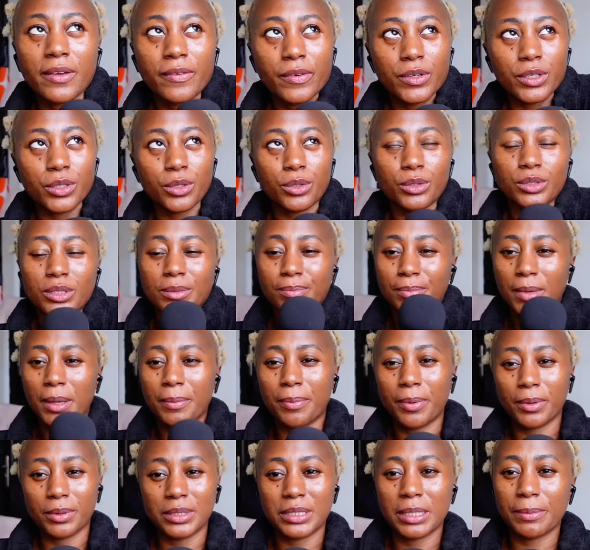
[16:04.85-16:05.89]
Even though
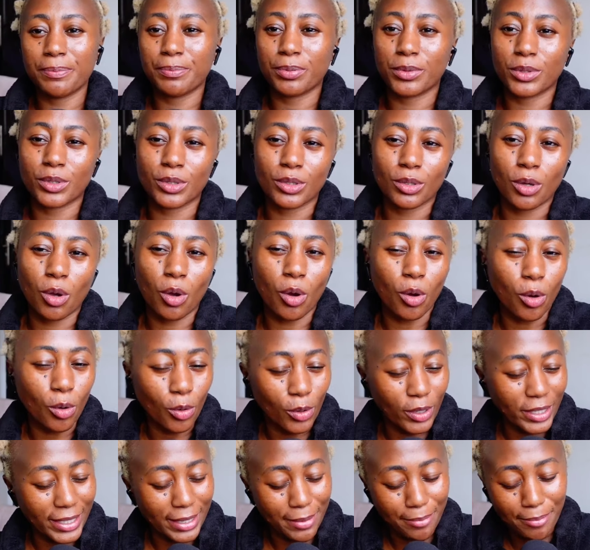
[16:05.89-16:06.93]
maybe deep
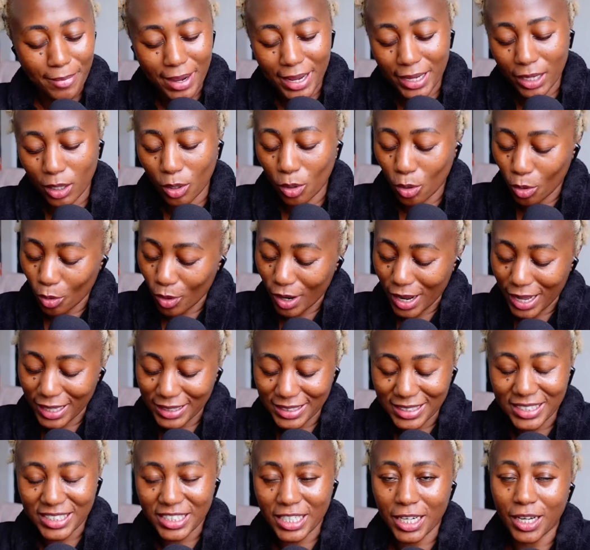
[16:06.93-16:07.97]
core in my core
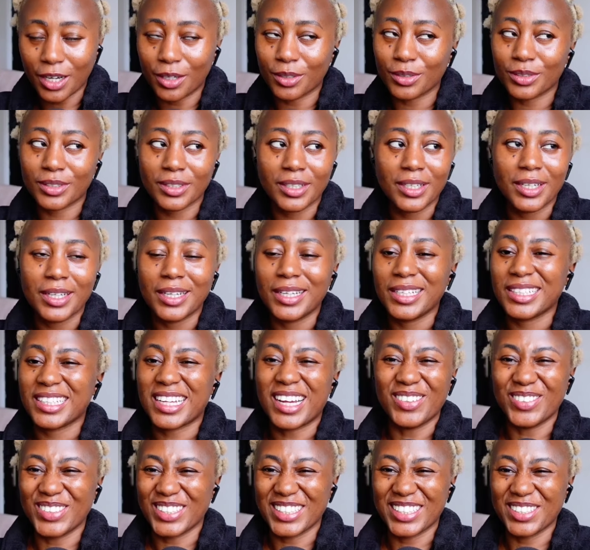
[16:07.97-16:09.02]
as a child,
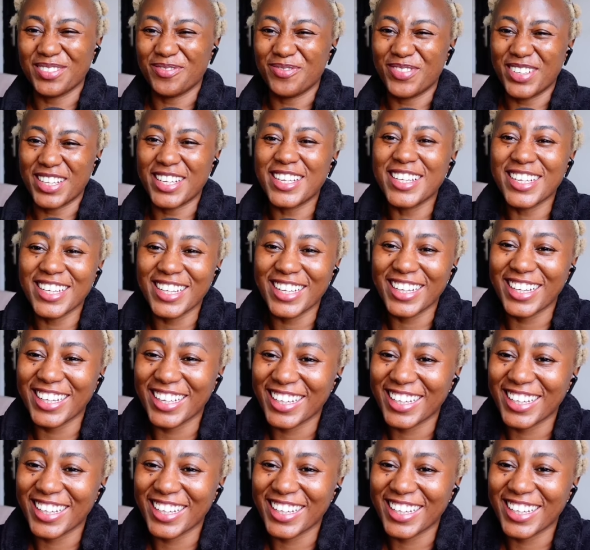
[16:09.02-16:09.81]
that wasn't me.